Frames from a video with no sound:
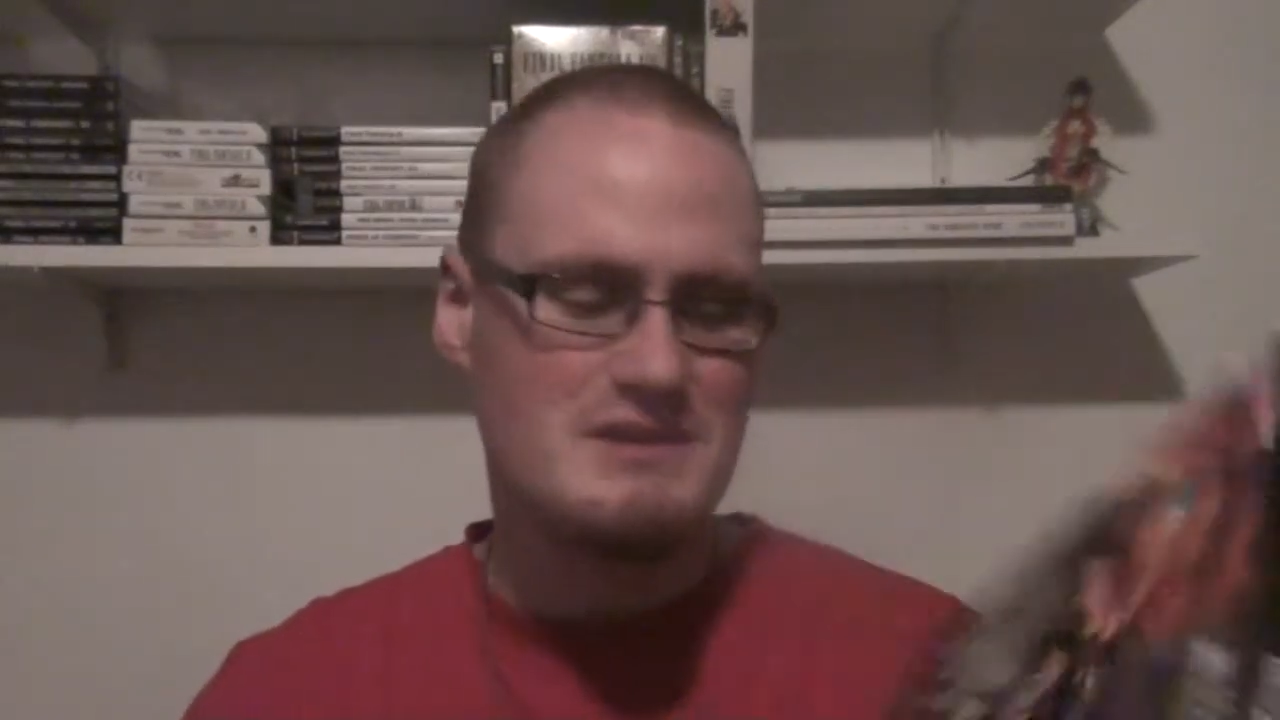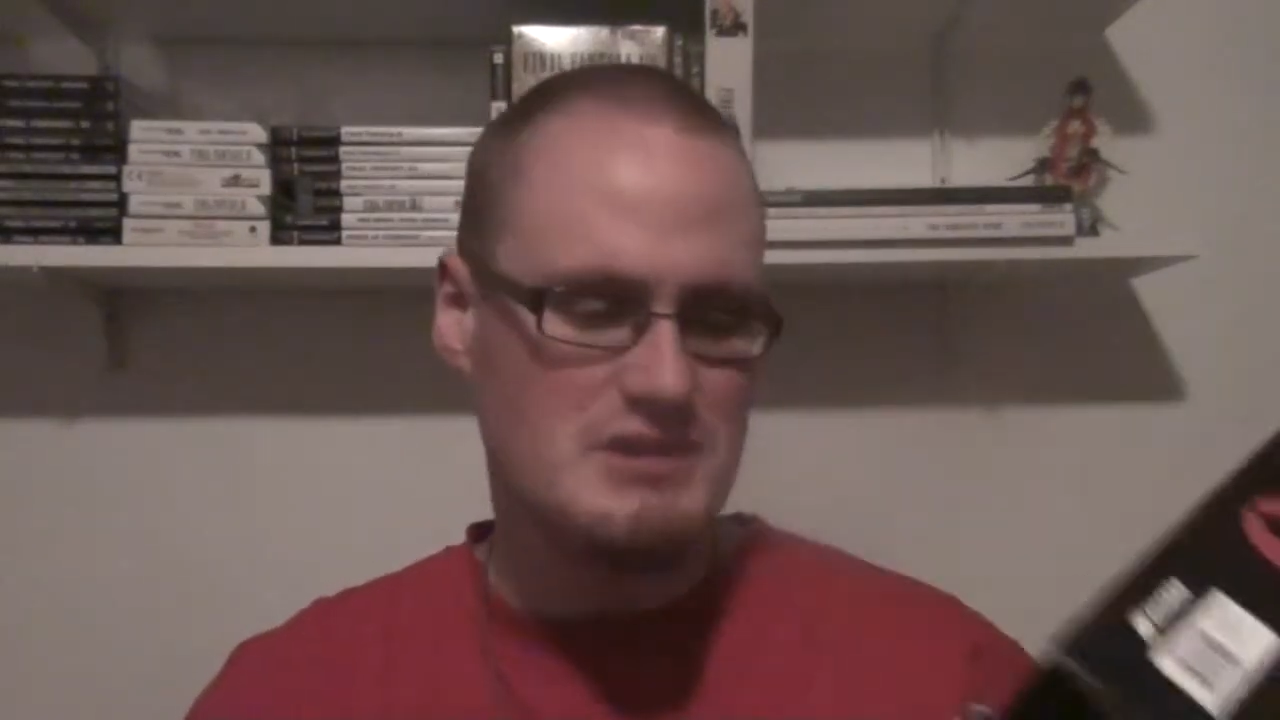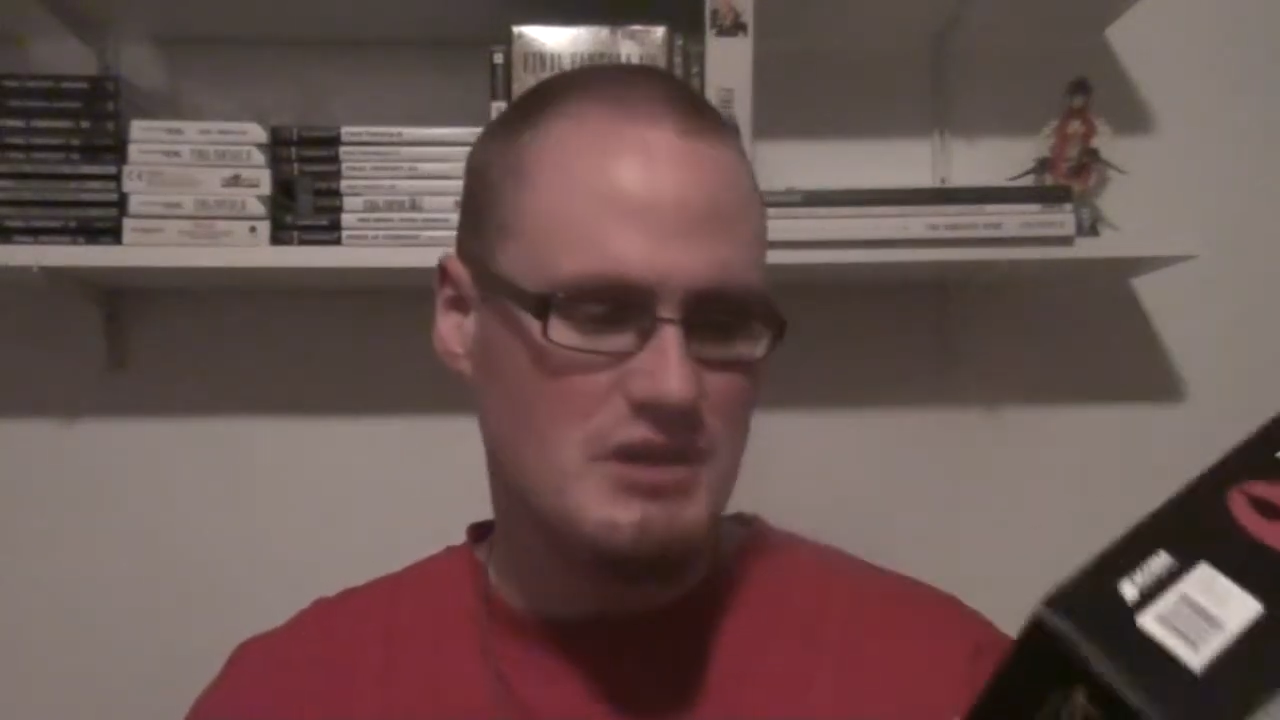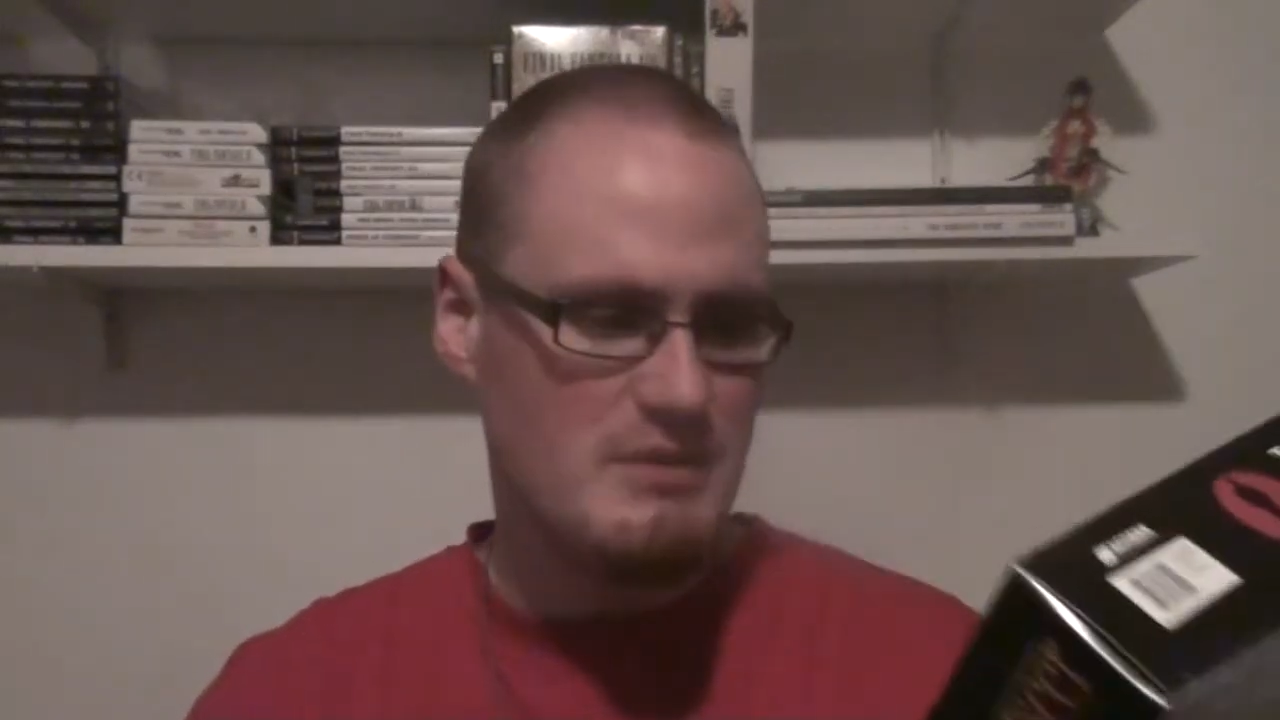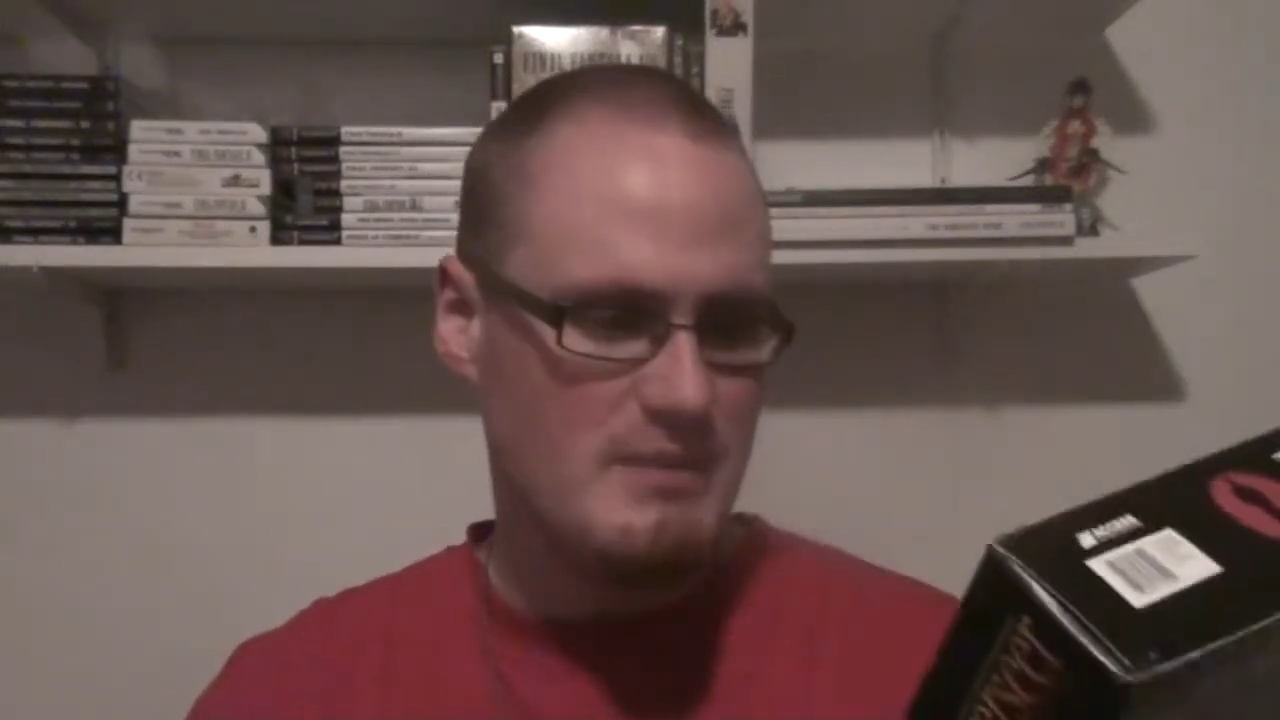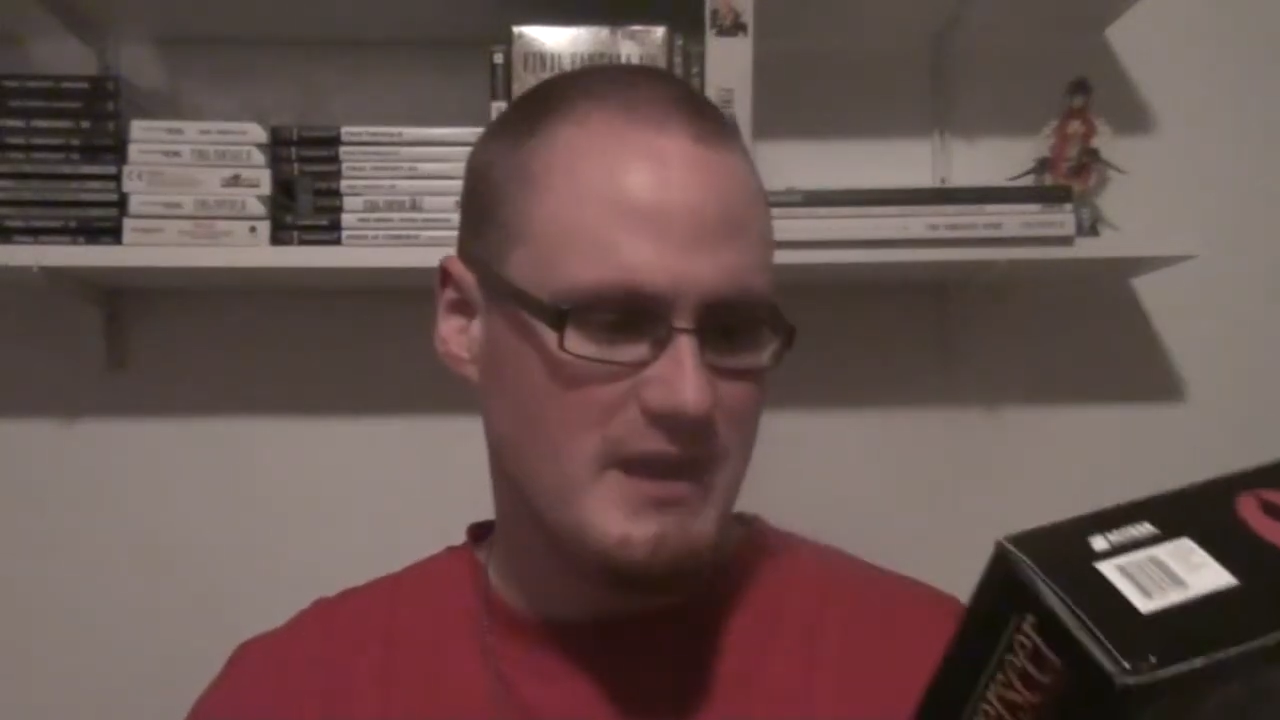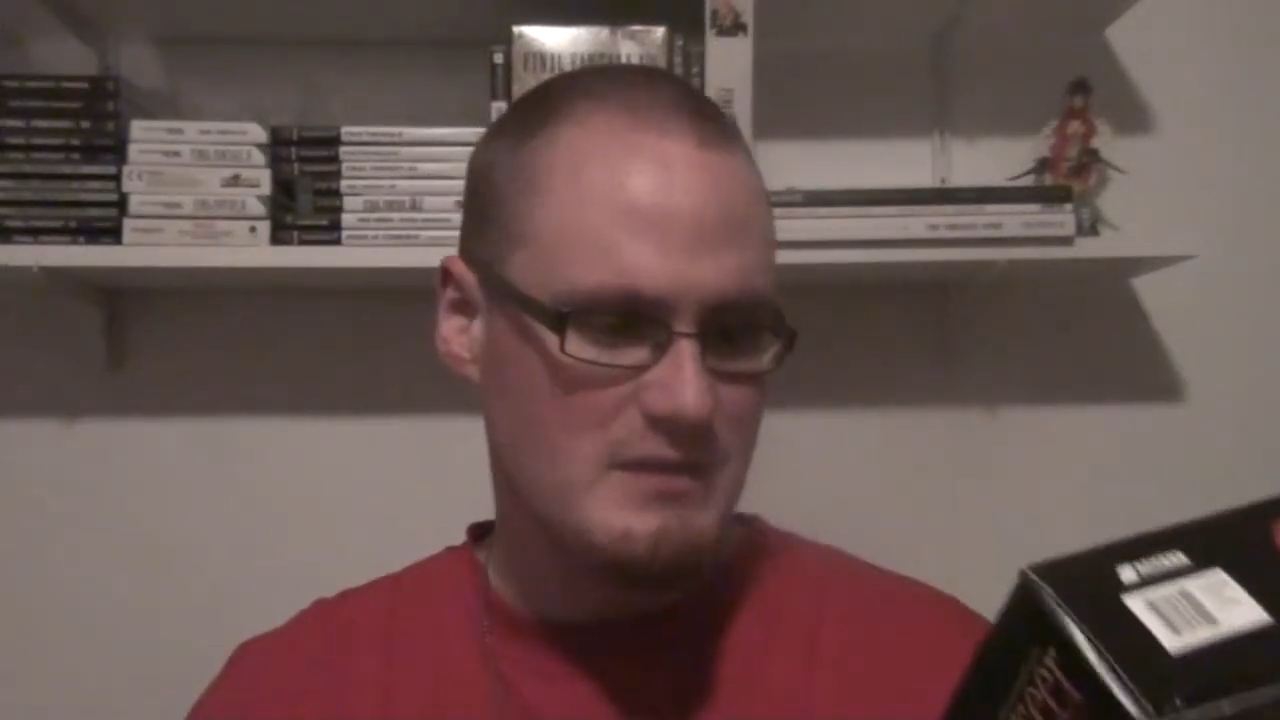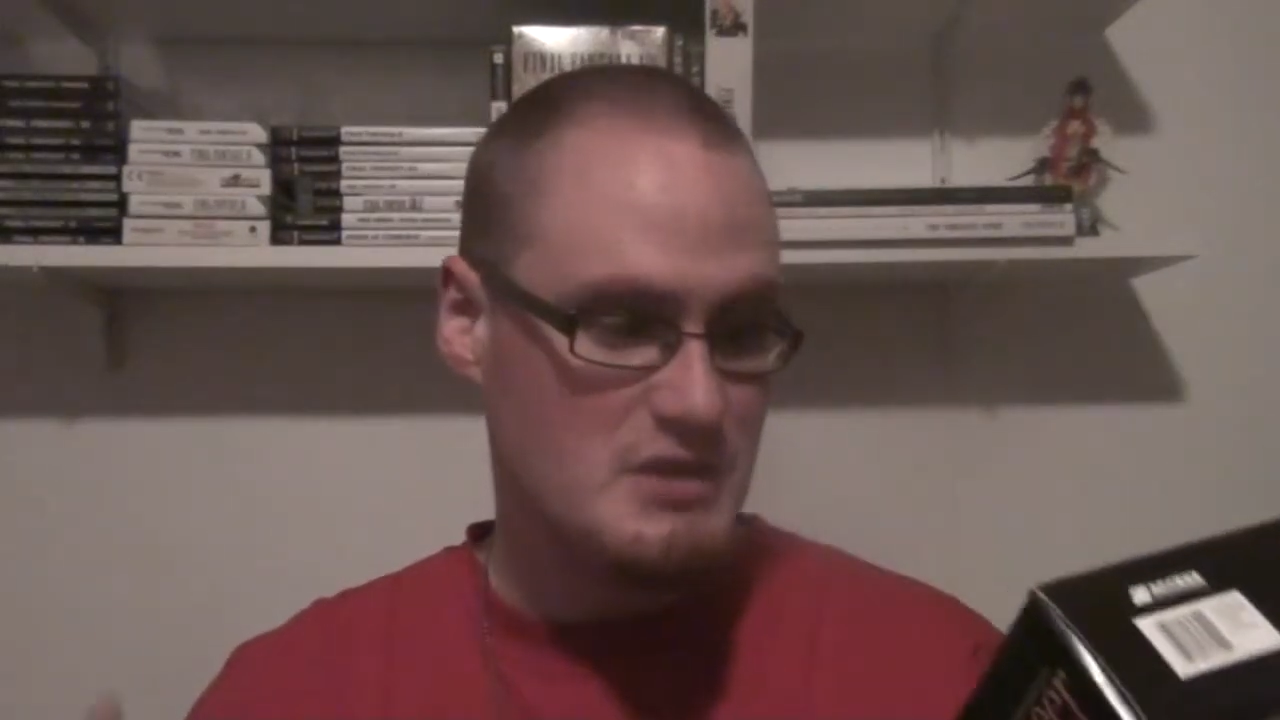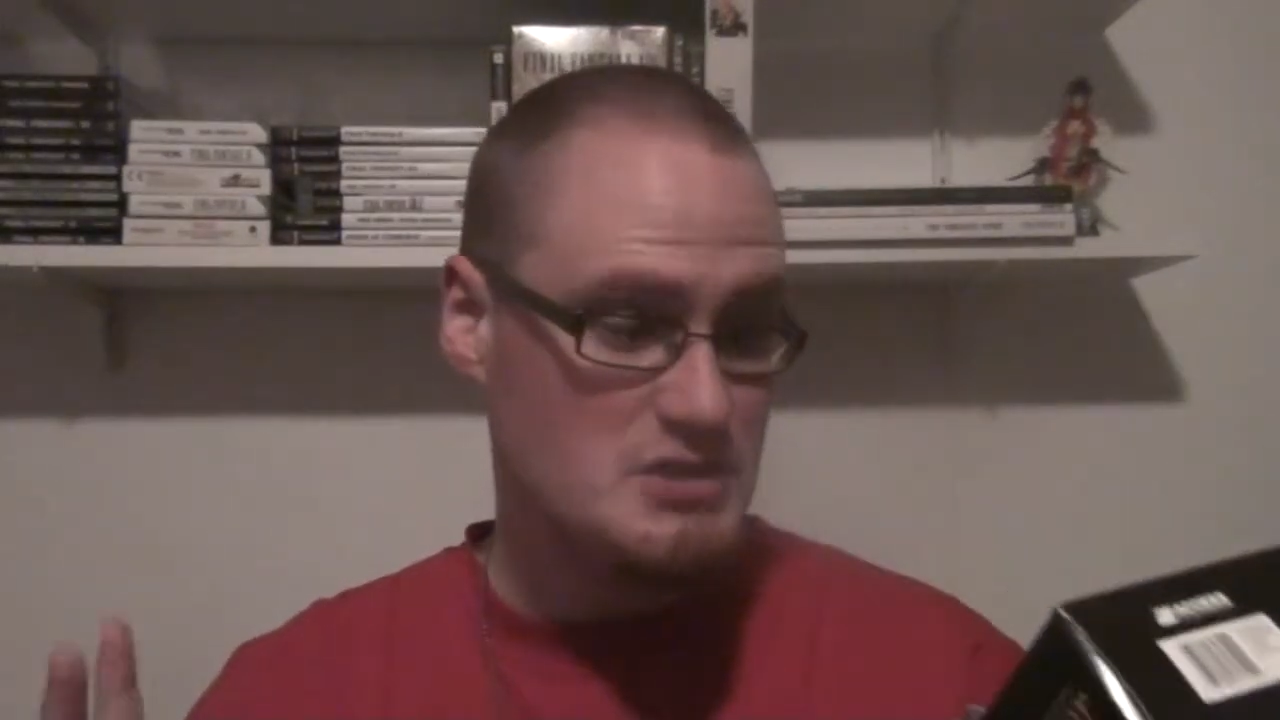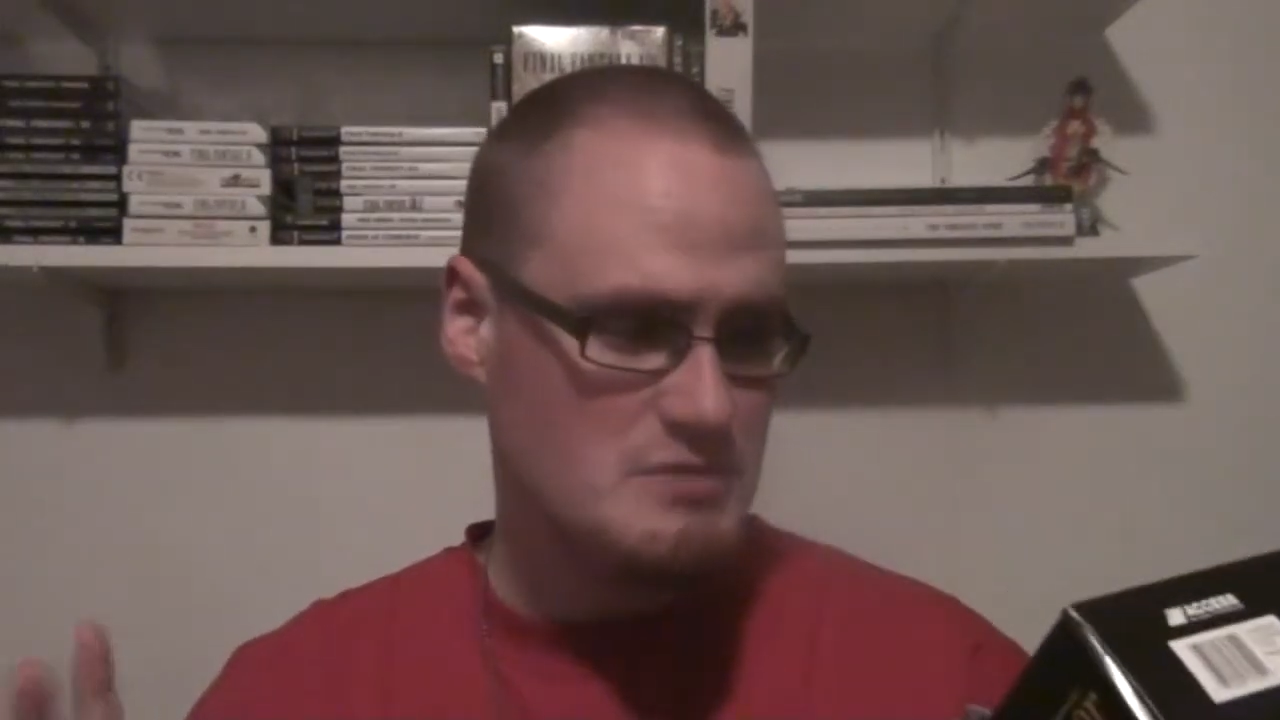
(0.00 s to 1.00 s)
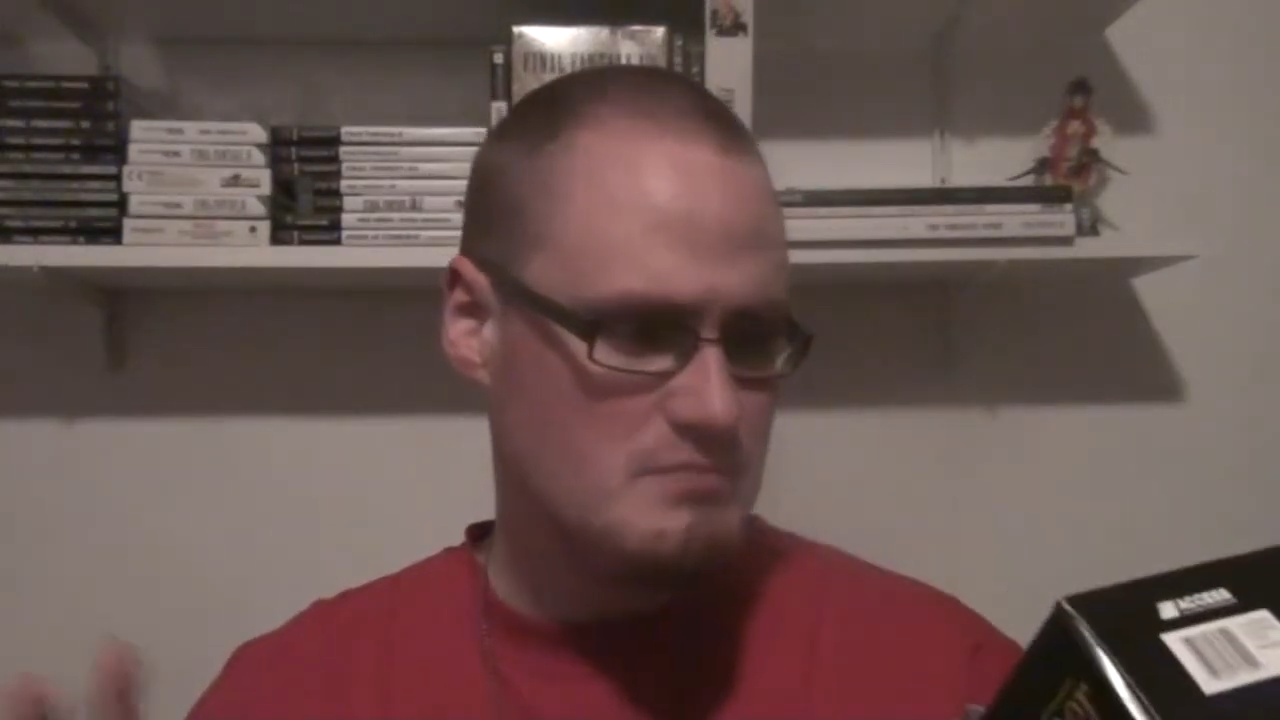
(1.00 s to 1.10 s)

Sorry, my English.